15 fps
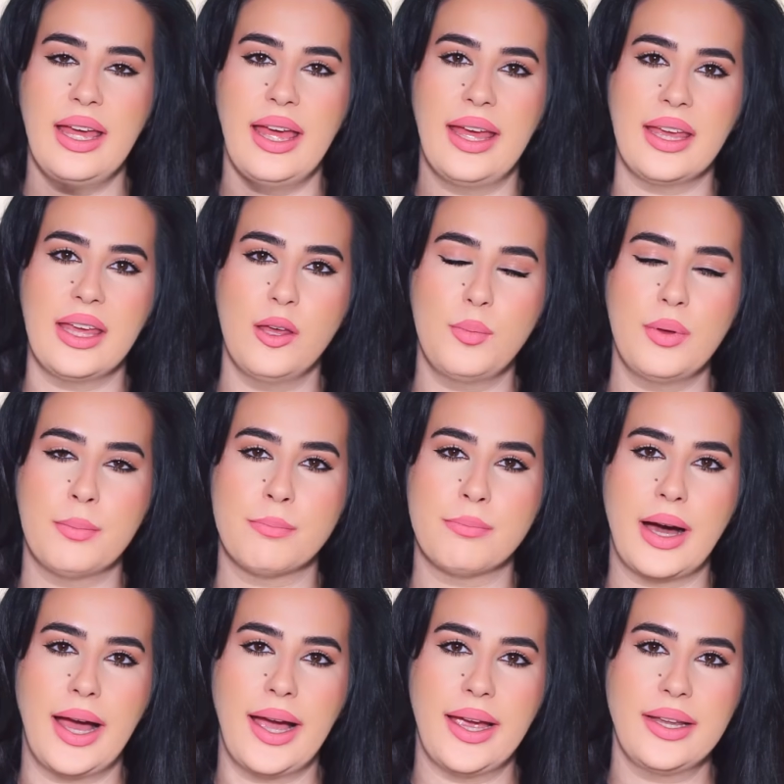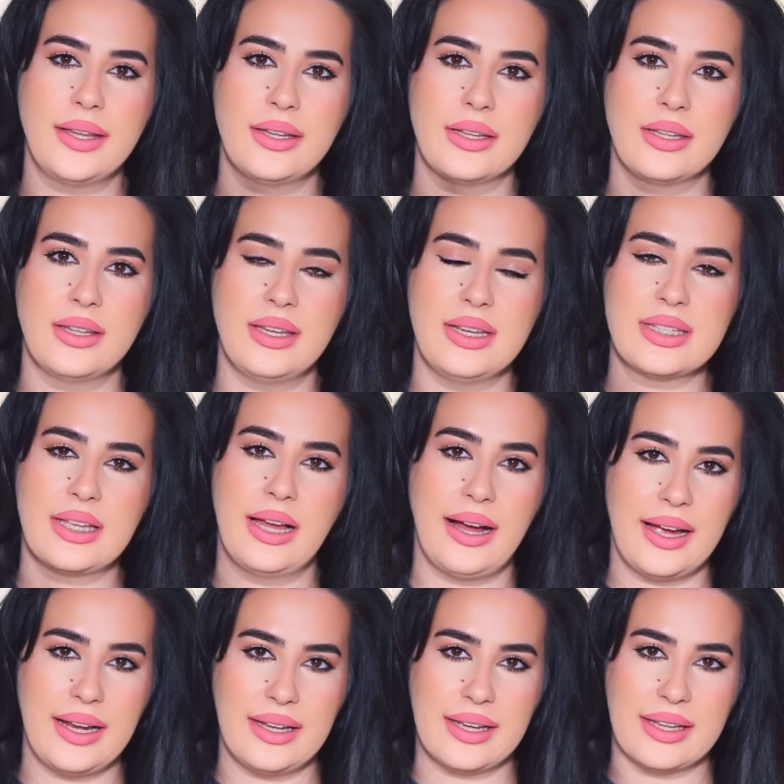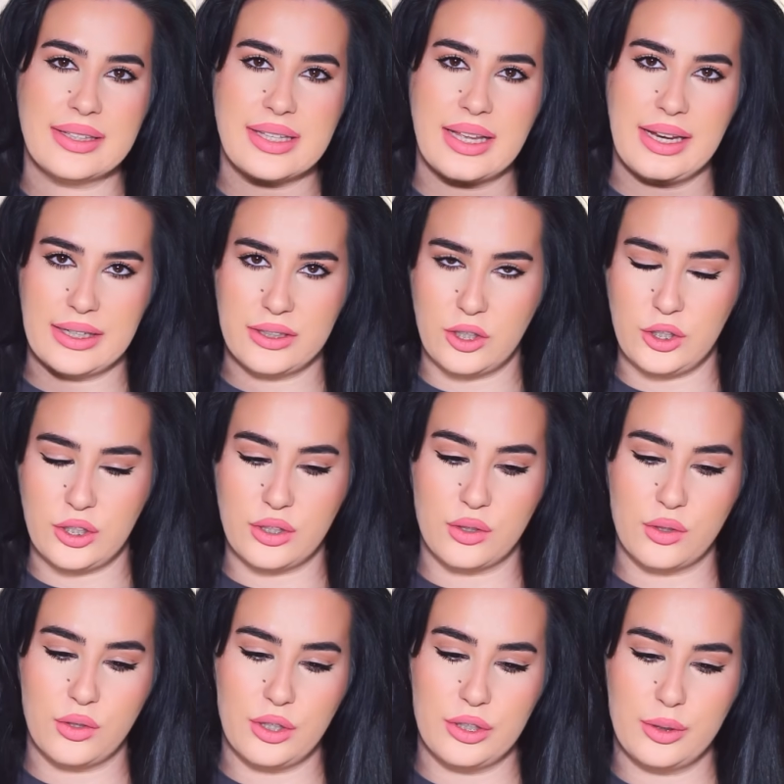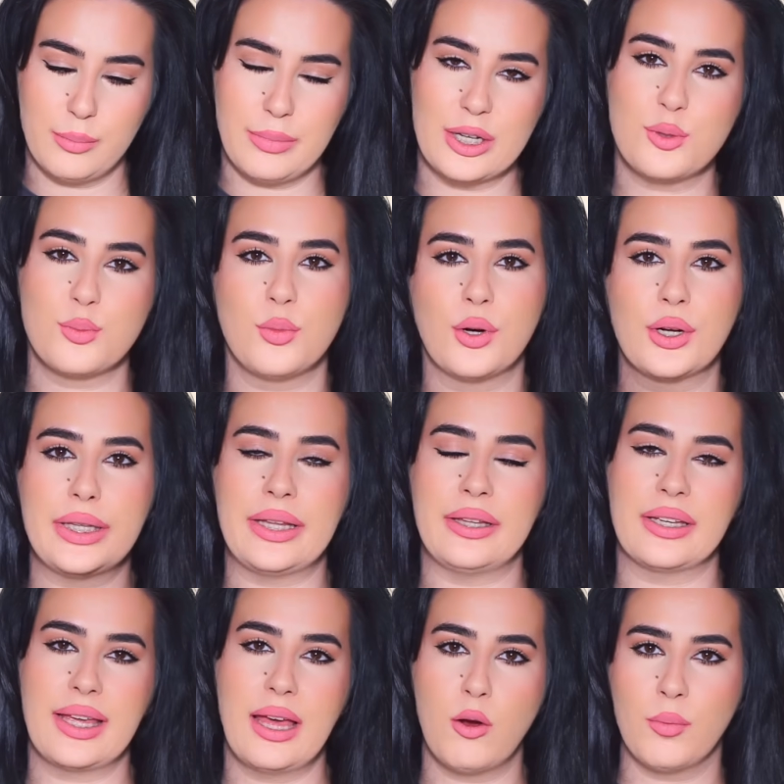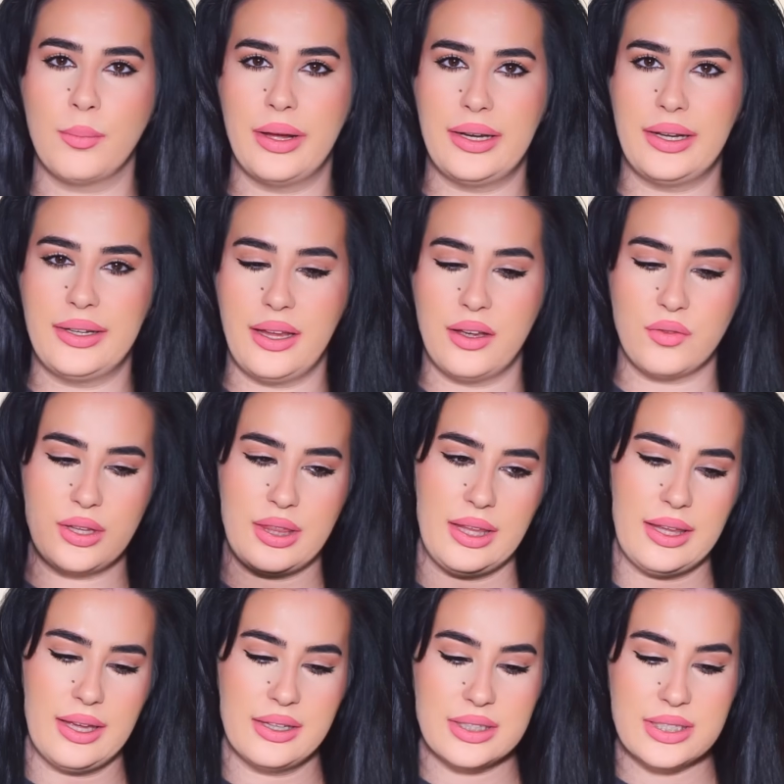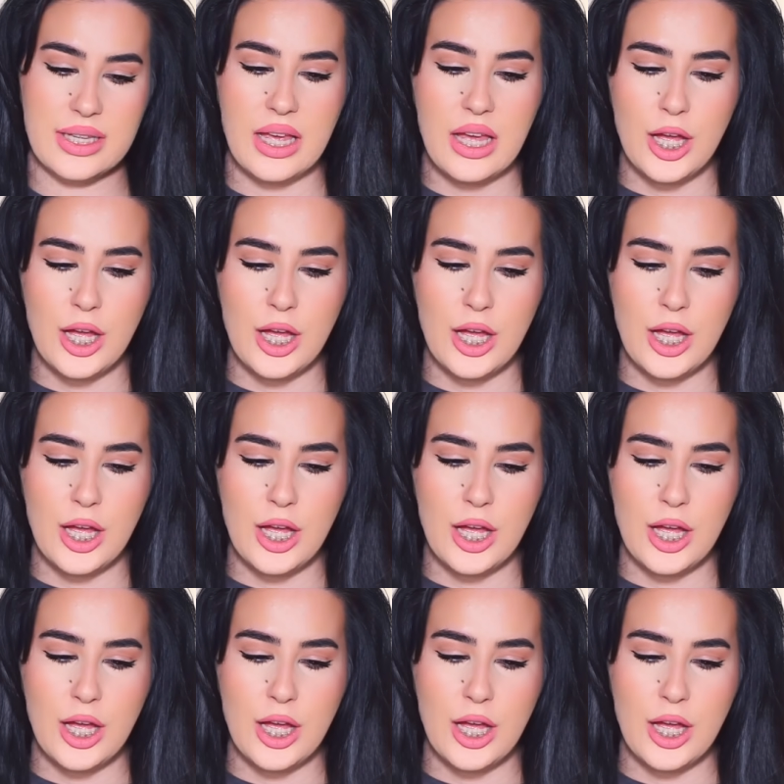and keep in mind this highlights electronic accord much more than the caramel and everything else.